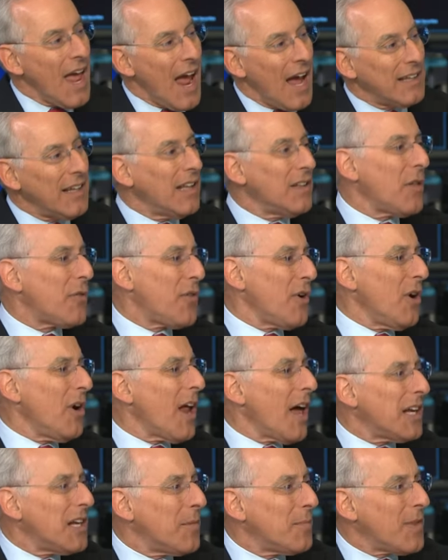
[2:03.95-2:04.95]
And then the third
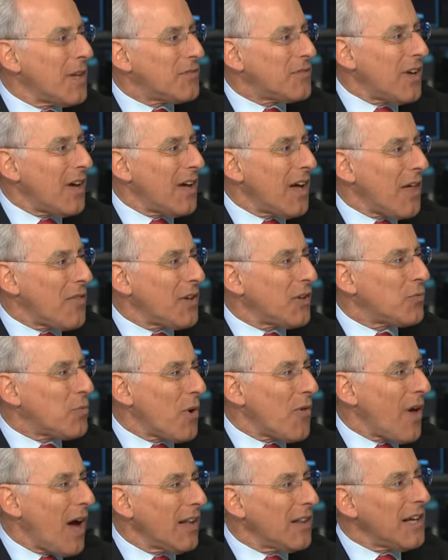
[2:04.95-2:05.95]
item that uh, I think is
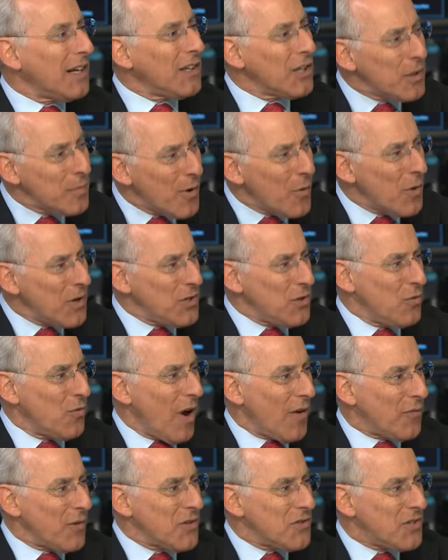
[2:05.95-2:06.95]
worth highlighting a little bit what you
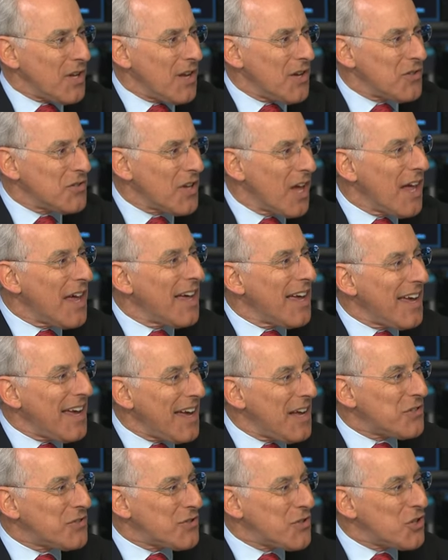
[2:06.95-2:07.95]
referenced is
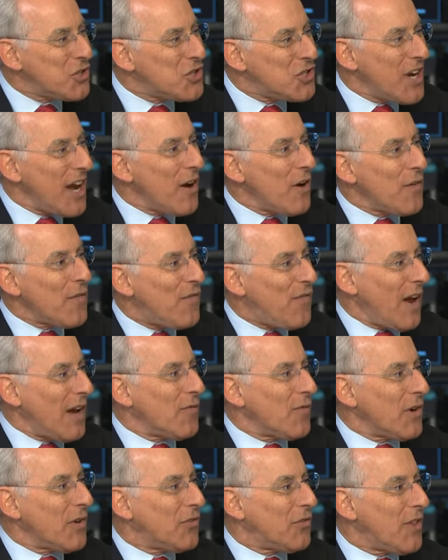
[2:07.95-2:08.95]
it's the shared
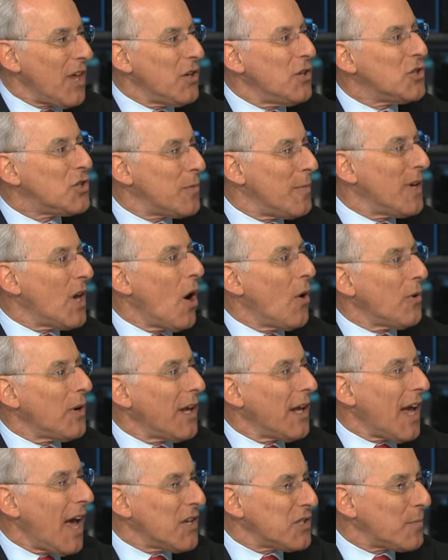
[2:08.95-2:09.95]
favorites that you should be
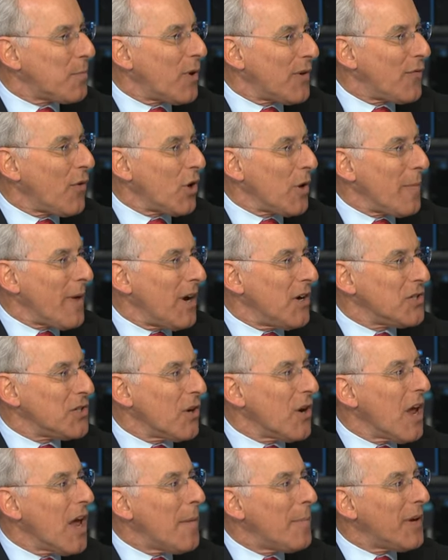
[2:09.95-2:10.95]
owning as a portfolio
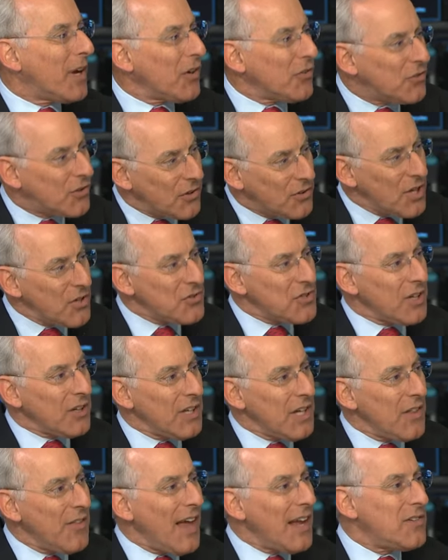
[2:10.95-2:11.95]
manager, because
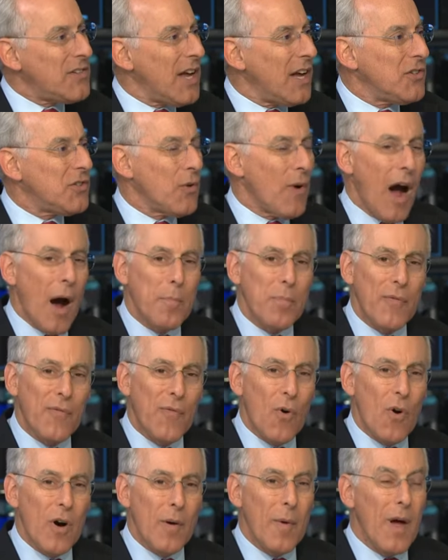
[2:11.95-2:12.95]
statistically they tend to
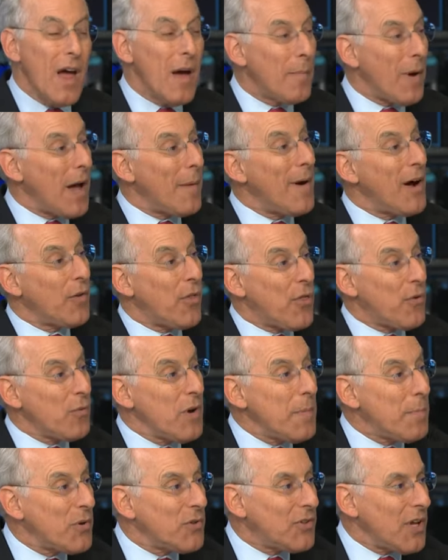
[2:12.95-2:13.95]
outperform by about
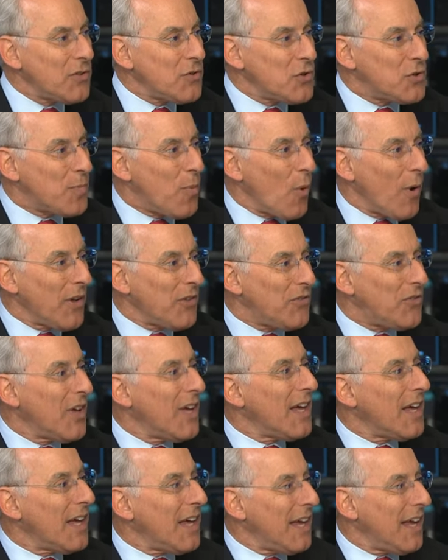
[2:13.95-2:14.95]
three percentage points
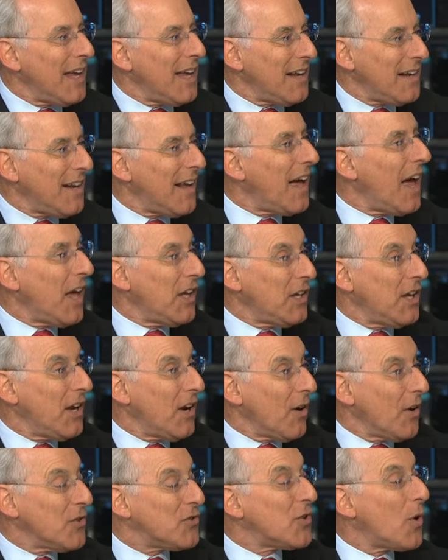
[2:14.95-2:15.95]
in a
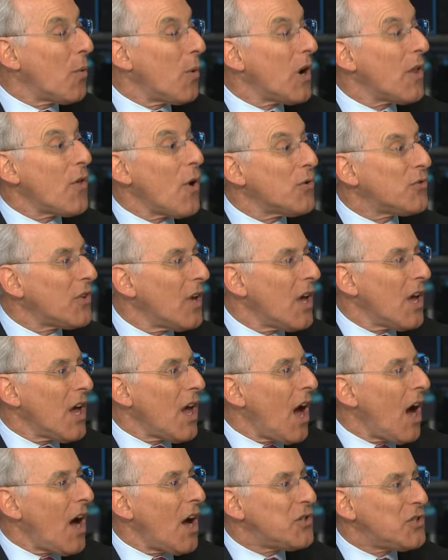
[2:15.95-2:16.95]
year. And so what's what are a those? shared
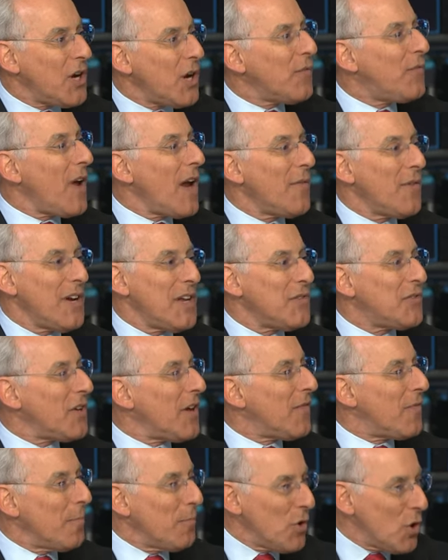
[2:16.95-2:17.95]
favorite? A shared what does favorite that mean? Is
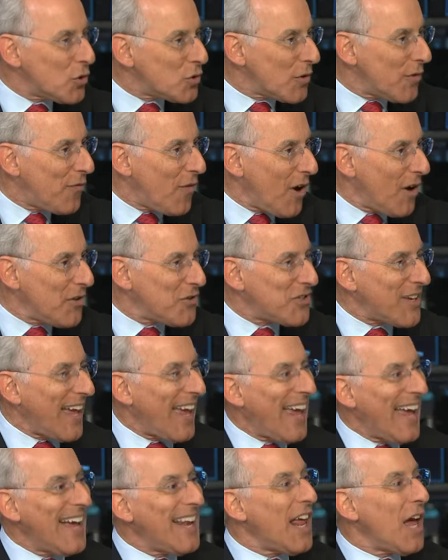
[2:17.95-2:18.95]
if mutual funds
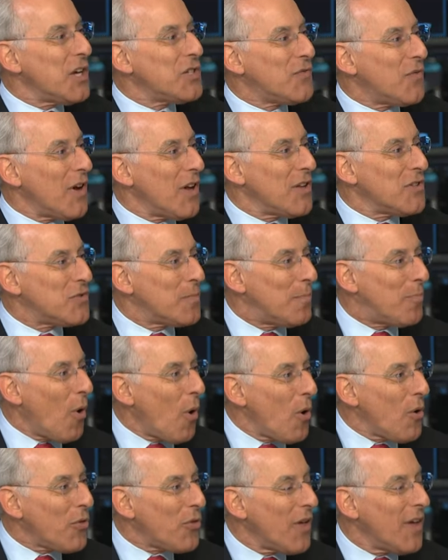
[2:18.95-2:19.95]
and hedge funds
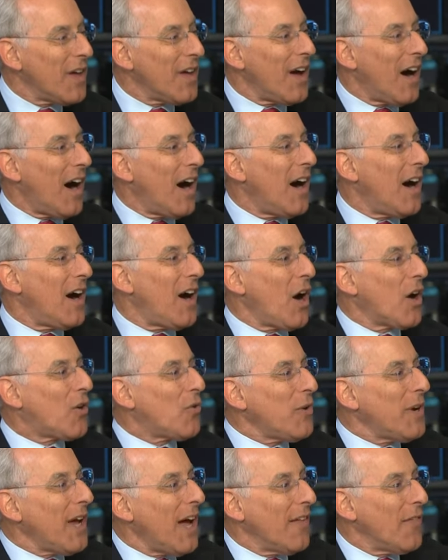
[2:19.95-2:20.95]
both uh,
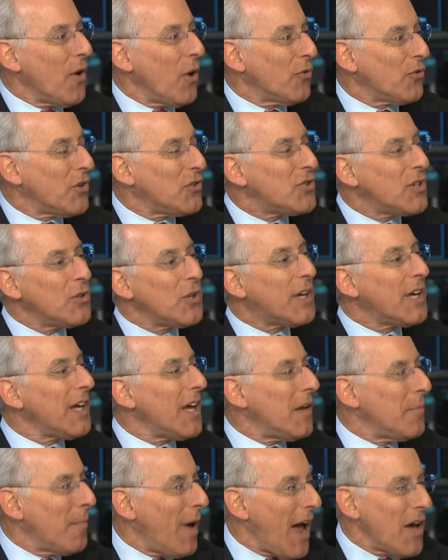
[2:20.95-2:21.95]
agree on those. And so you're looking
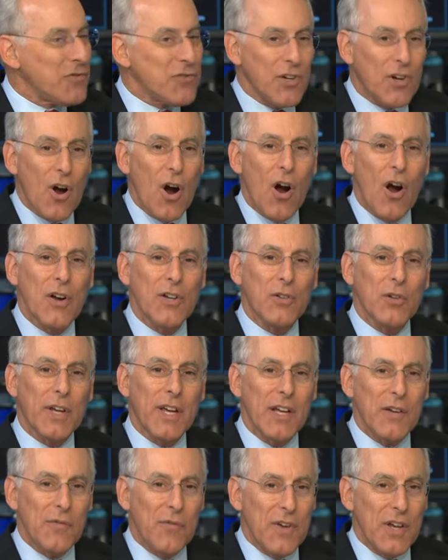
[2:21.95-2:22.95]
at MasterCard, you're
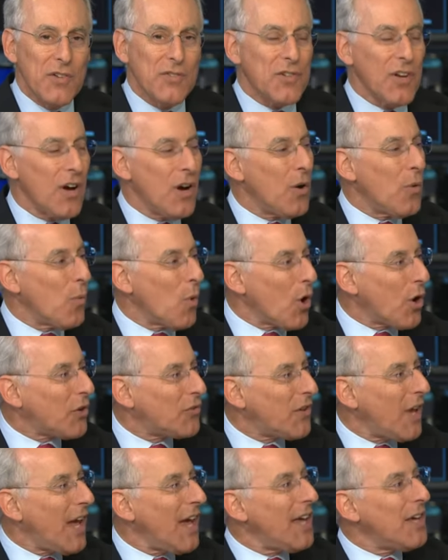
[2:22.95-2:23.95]
looking at Visa,
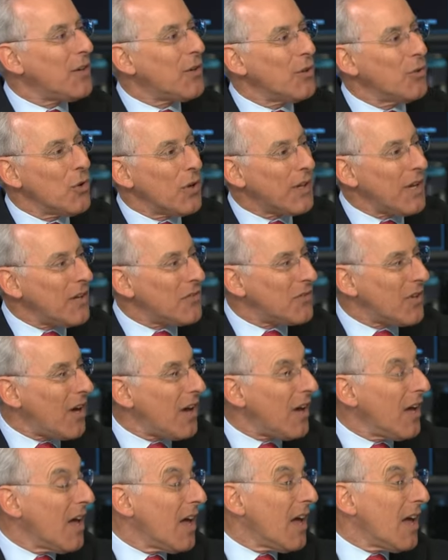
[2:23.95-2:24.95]
Workday, you can look at
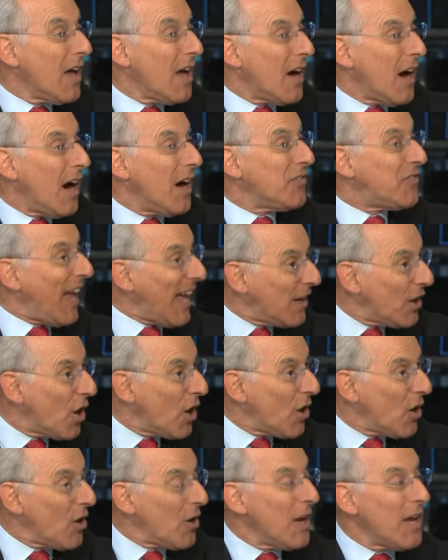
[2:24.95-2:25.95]
uh, uh,
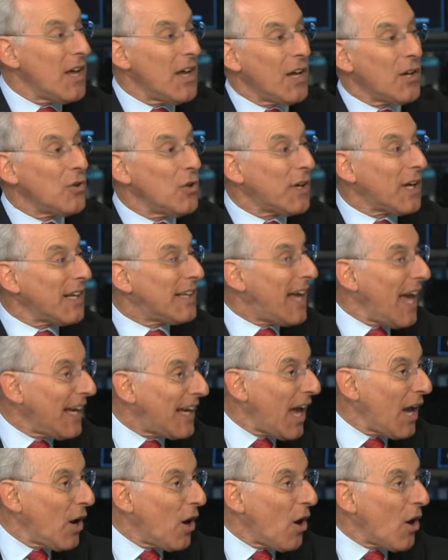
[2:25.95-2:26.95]
Danaher, you can look at K
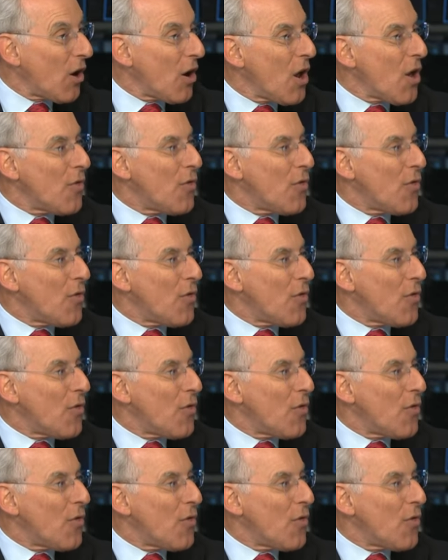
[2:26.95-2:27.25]
K R.